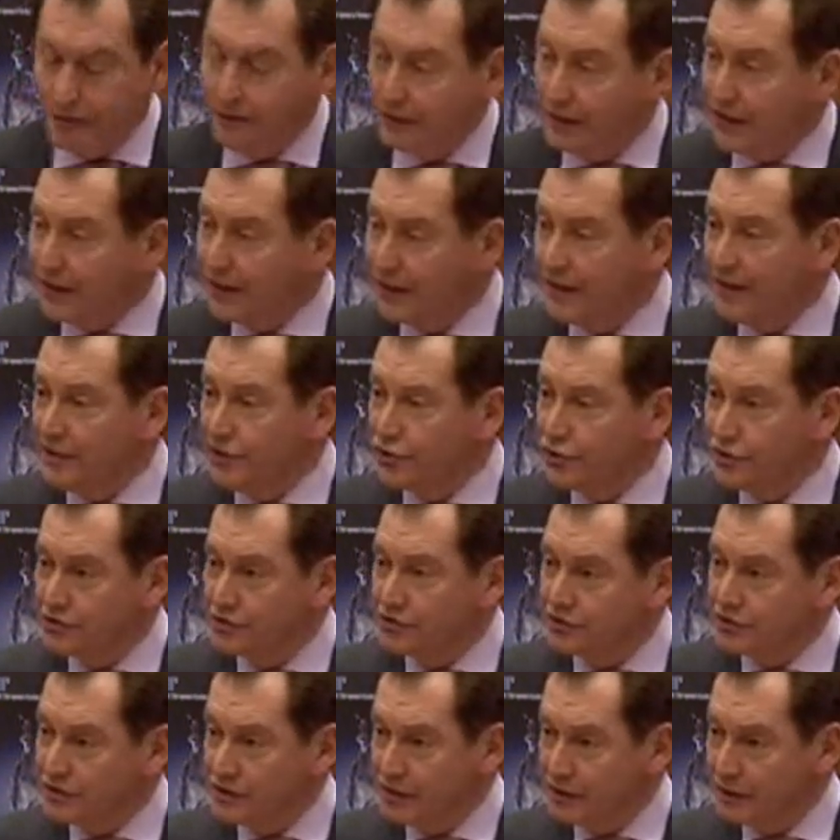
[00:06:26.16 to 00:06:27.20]
That
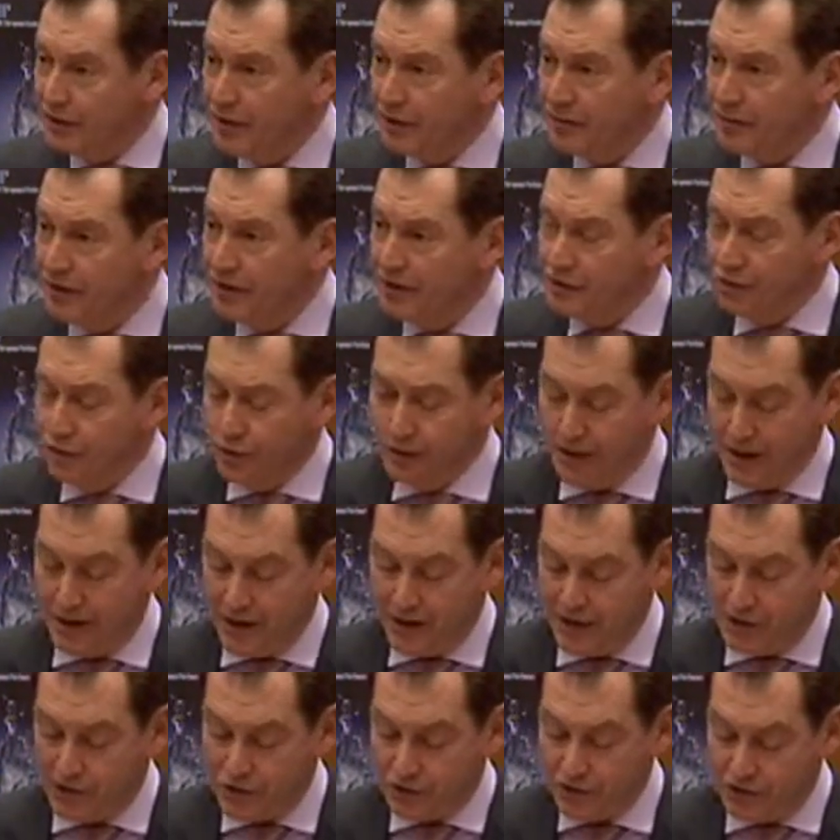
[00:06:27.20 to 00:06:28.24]
agency, maybe a U N
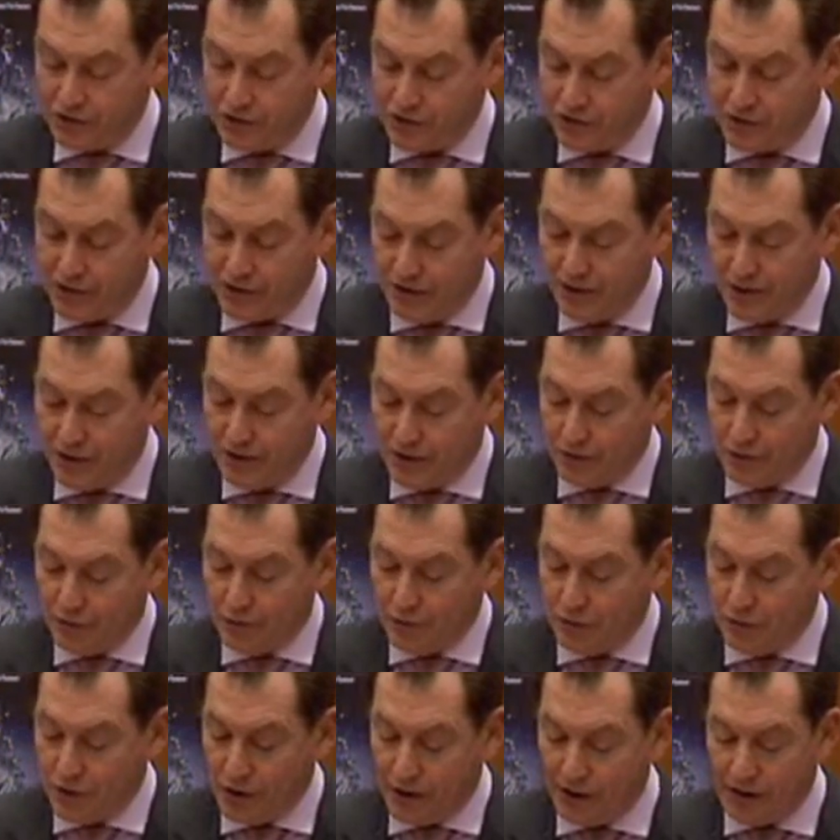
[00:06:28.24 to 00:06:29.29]
agency,
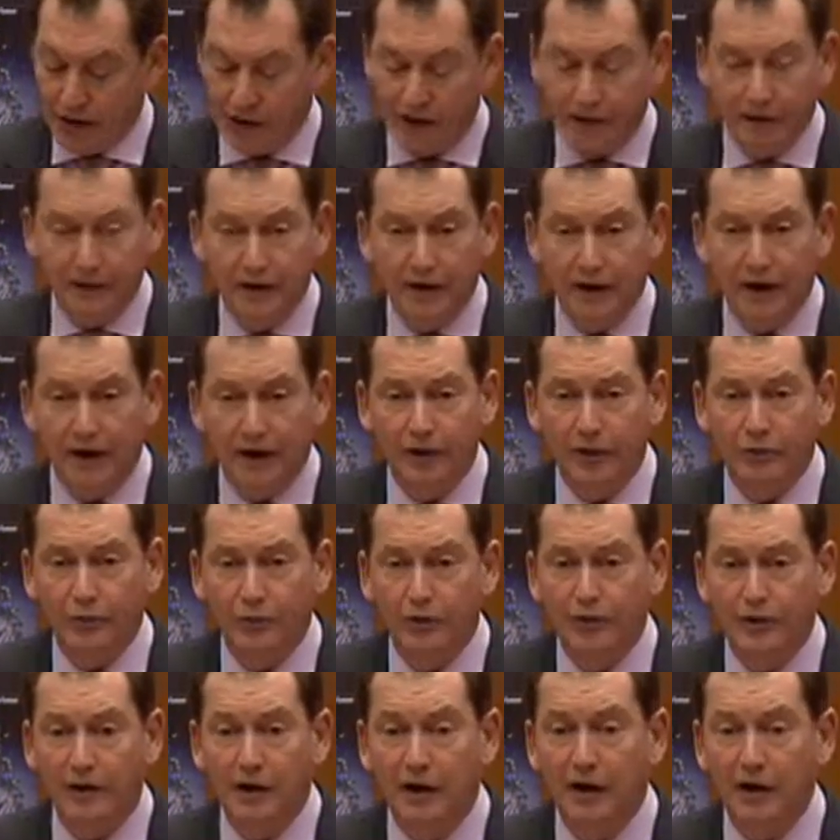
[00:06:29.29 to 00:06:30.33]
could work hand in hand
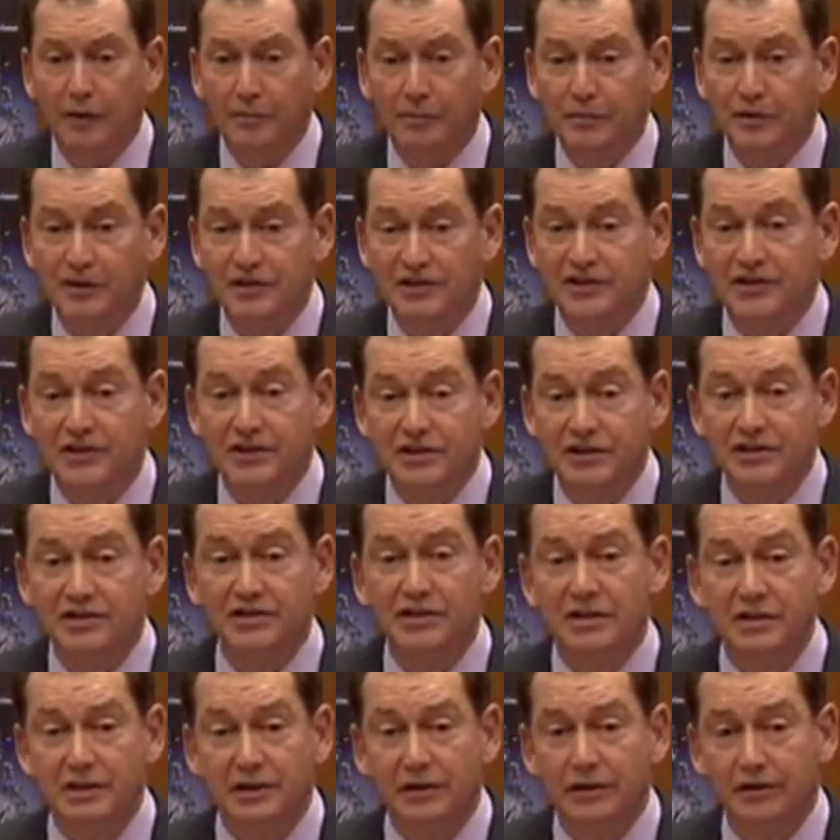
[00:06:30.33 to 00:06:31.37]
with the I P C
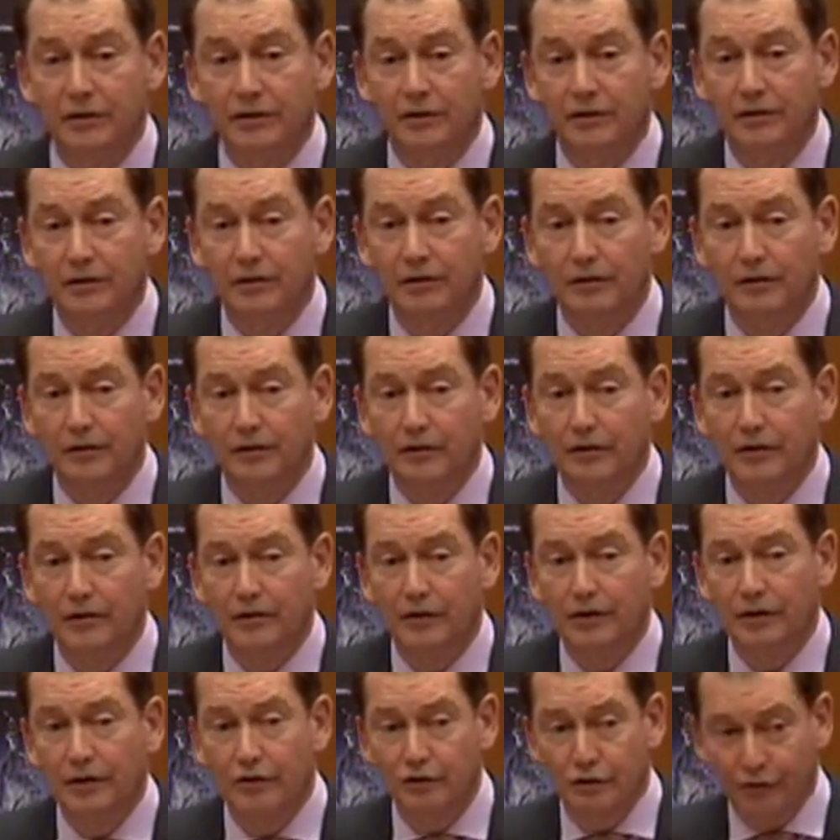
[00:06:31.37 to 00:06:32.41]
C
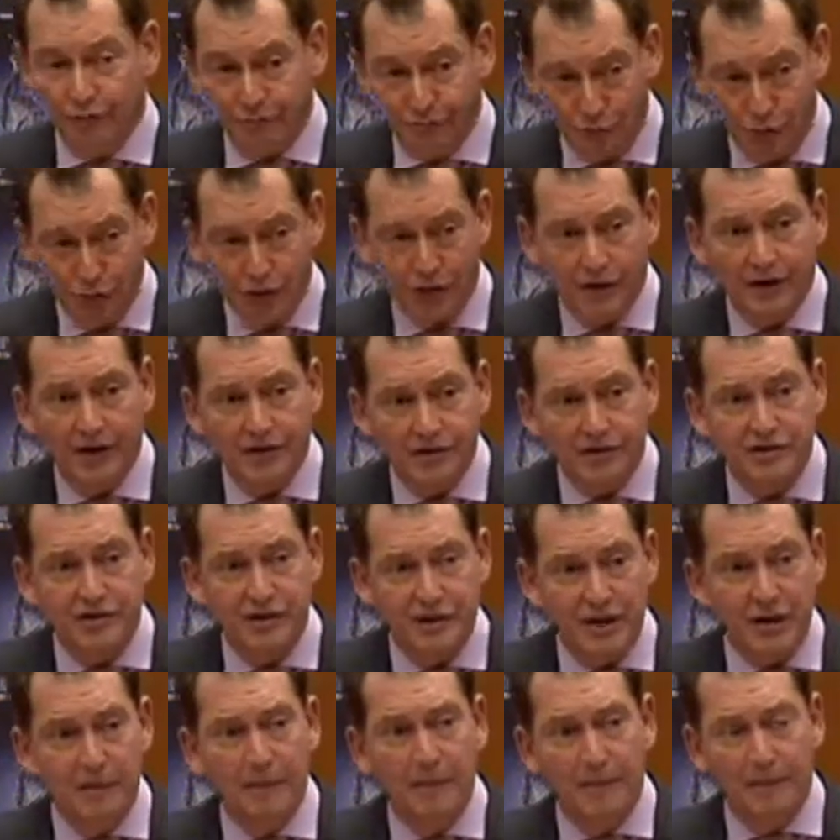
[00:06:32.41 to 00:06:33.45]
to forecast
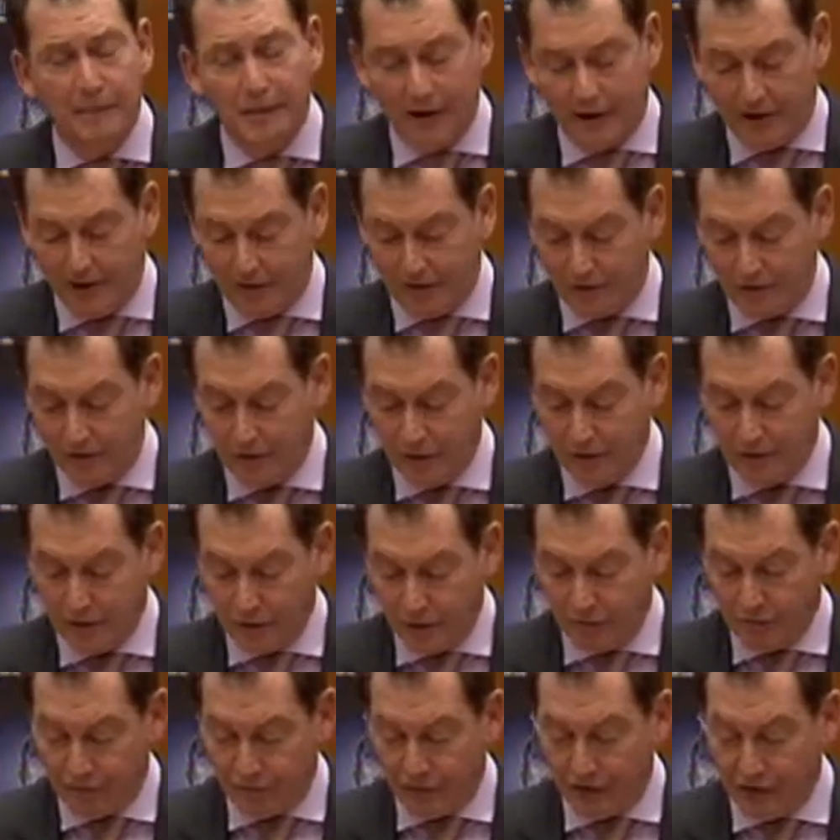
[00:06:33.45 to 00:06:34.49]
the impact
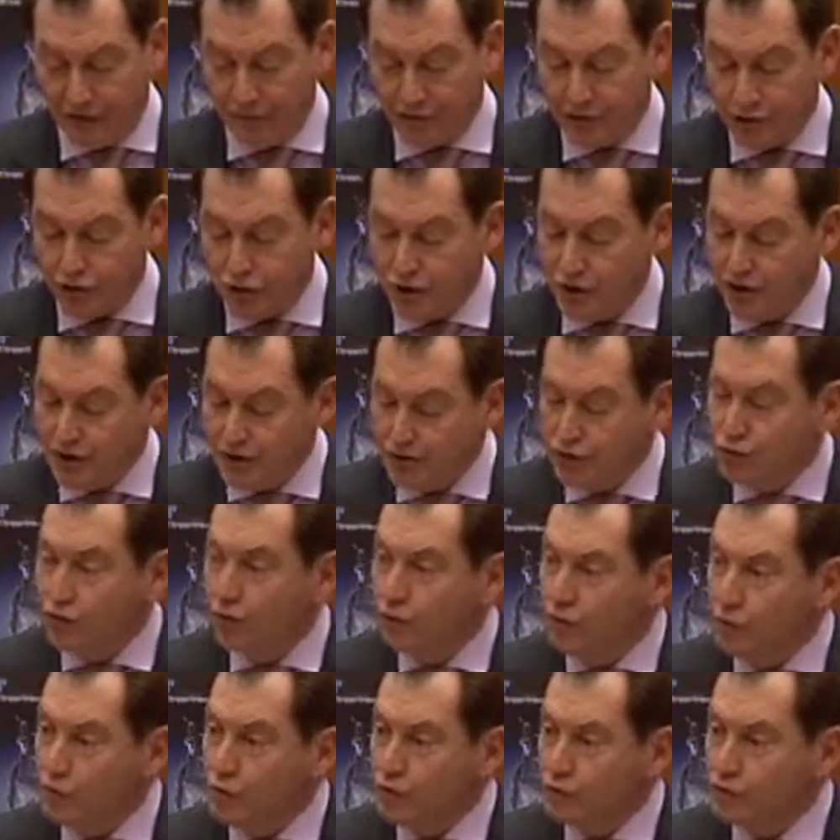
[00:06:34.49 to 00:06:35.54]
of climate change
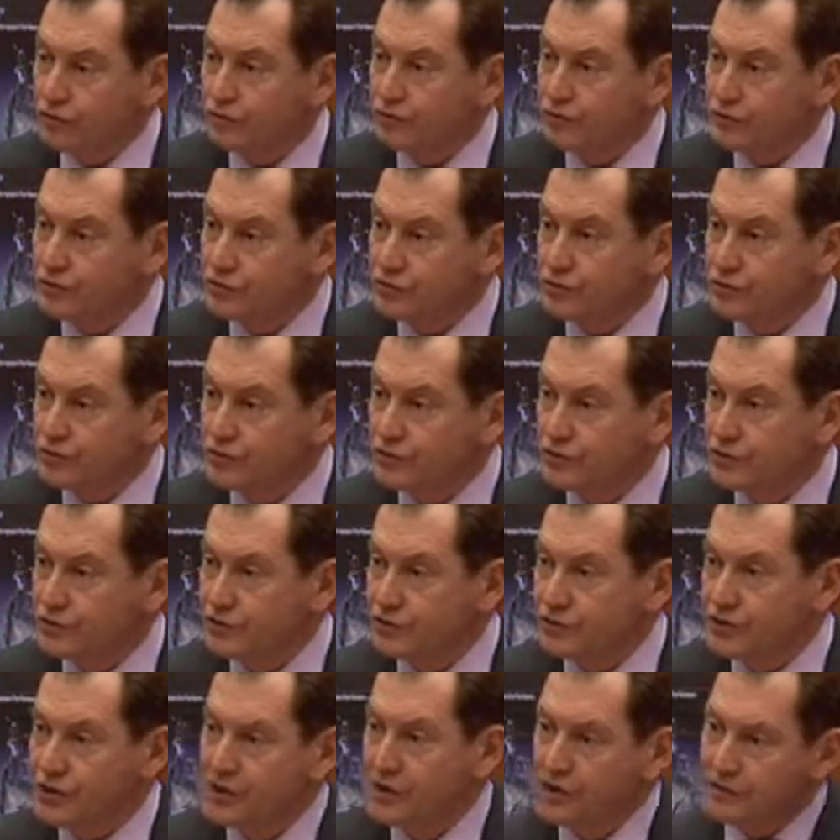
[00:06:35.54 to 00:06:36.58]
on water
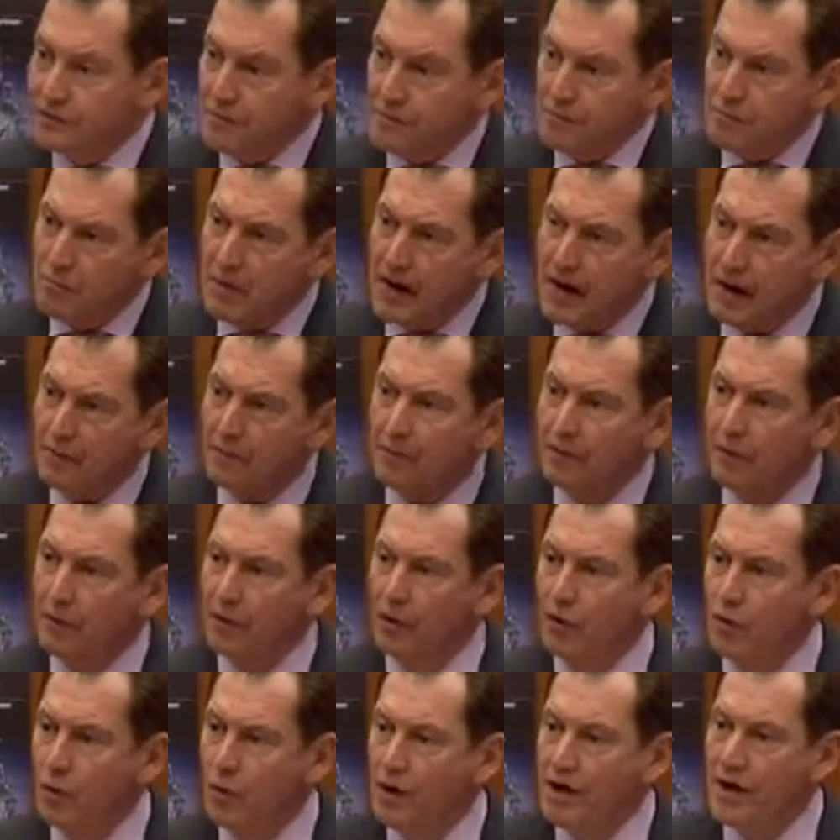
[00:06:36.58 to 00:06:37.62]
resources, to map
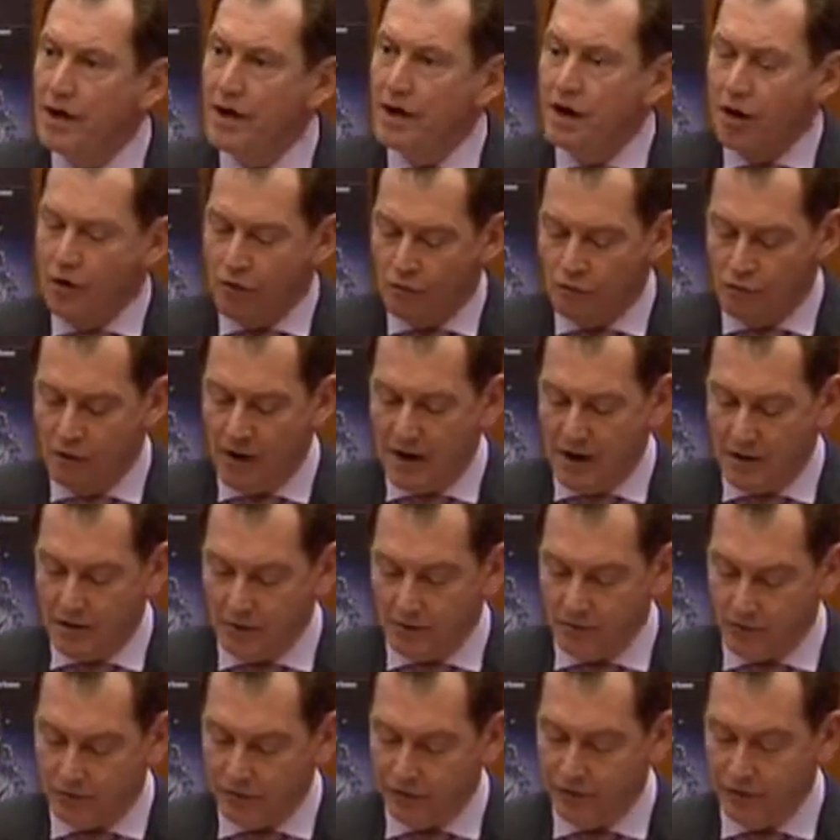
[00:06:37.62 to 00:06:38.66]
a way
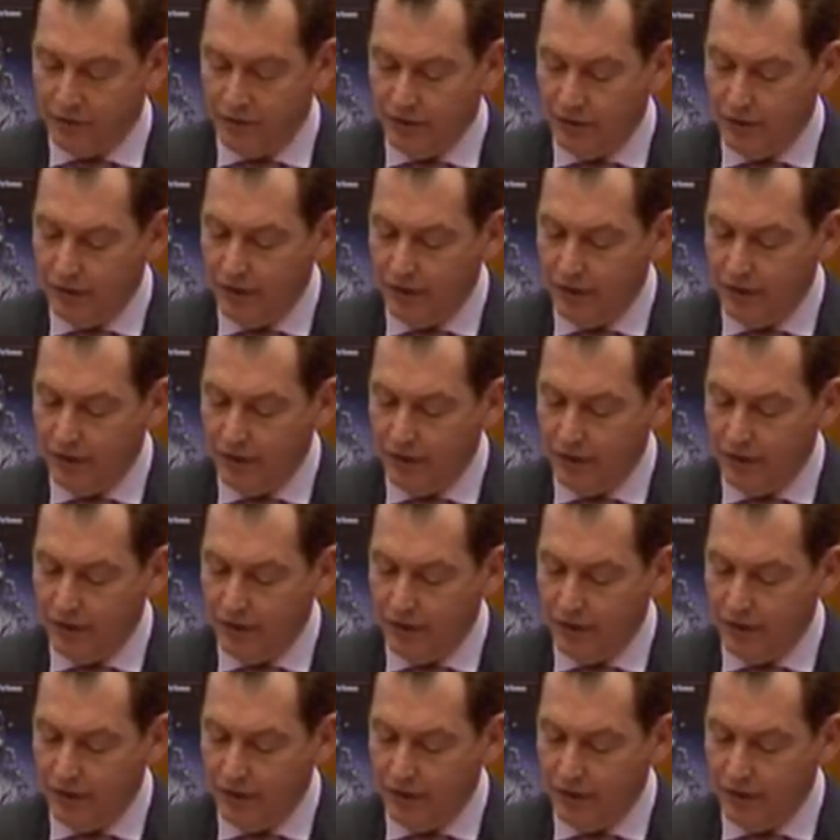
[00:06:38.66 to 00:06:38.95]
around